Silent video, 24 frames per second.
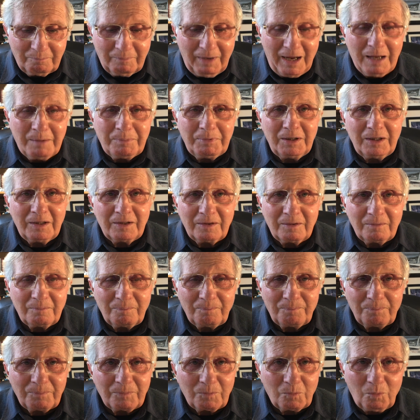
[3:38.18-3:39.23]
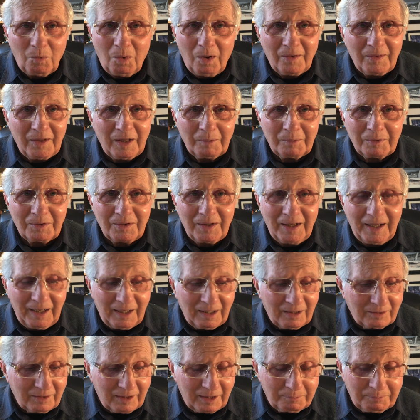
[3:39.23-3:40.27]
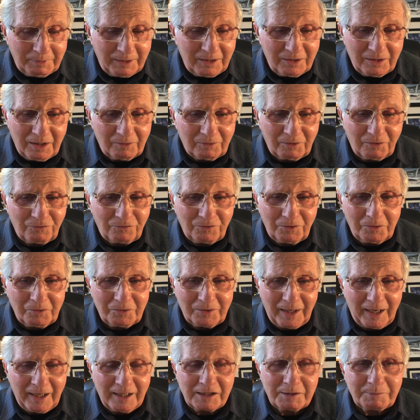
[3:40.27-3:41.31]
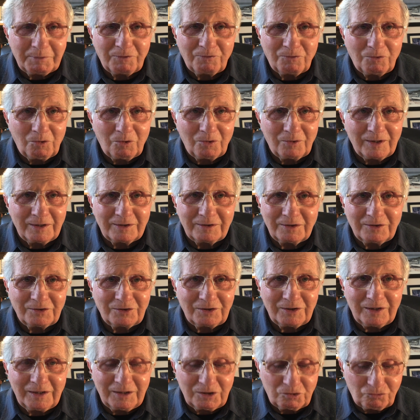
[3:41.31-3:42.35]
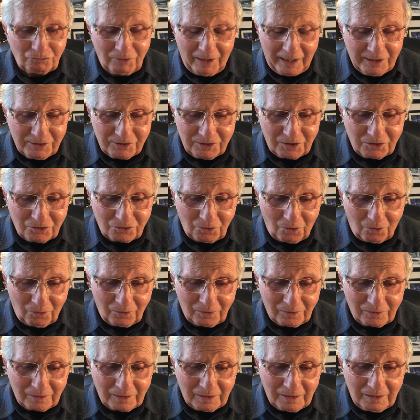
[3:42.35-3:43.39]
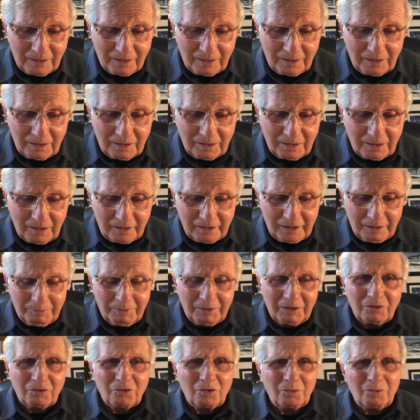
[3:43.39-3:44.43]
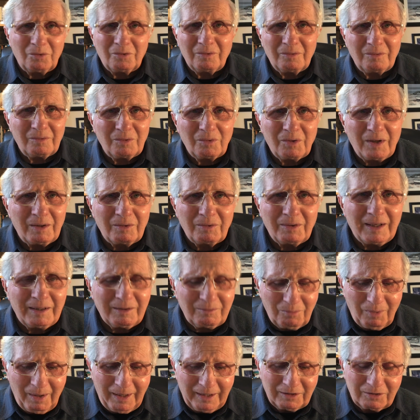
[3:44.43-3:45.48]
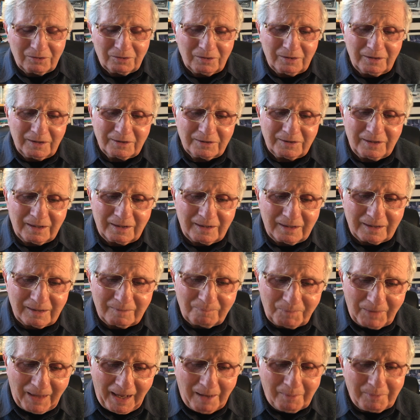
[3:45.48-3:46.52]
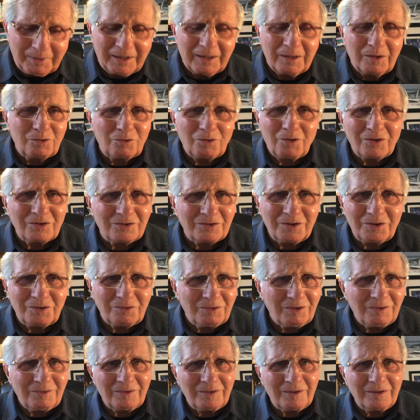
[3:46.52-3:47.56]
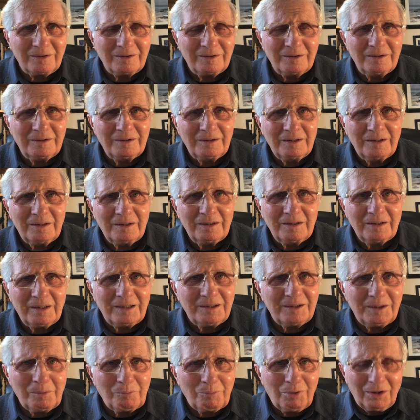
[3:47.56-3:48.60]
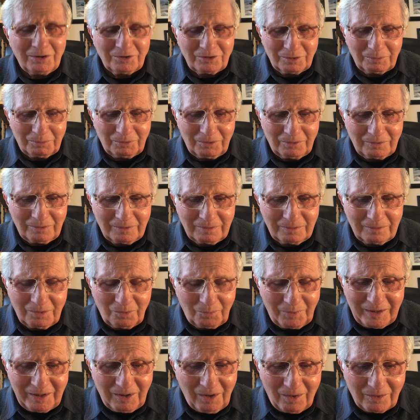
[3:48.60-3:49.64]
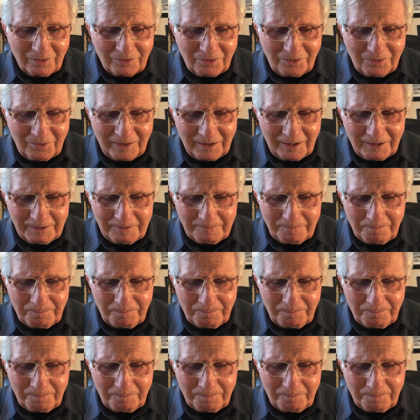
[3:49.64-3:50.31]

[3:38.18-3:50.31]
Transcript: Maybe while they were there, they'd been there a few days before this and see this raging torrent. And they might have thought, well, my goodness, how are we going to cross this river? It's impossible. We can't do it.